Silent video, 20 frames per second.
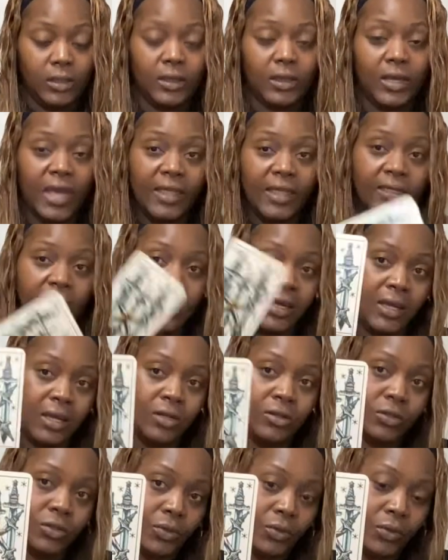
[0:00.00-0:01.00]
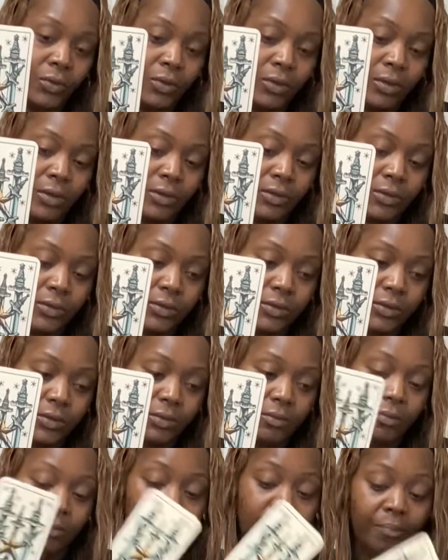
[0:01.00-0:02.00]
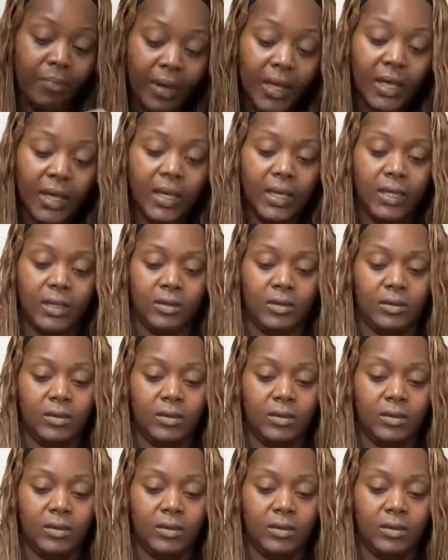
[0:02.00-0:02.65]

got the Eight of Swords, but